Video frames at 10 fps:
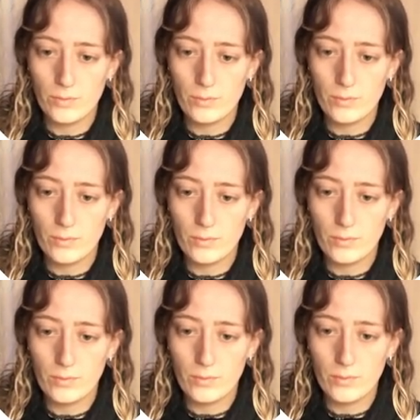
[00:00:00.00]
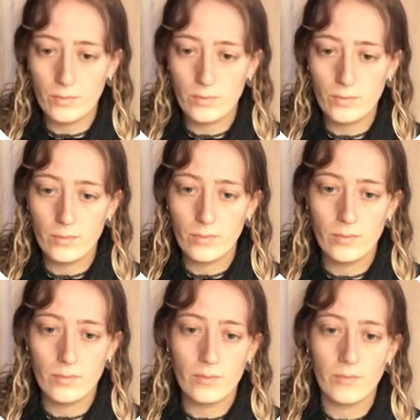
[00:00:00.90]

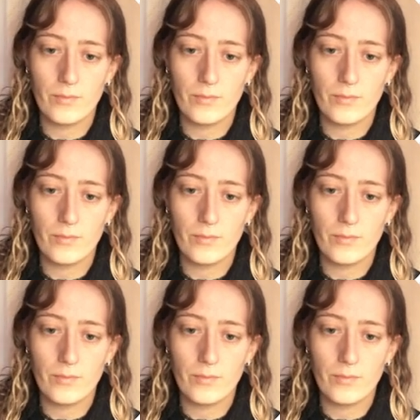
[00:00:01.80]
No one is speaking in this clip.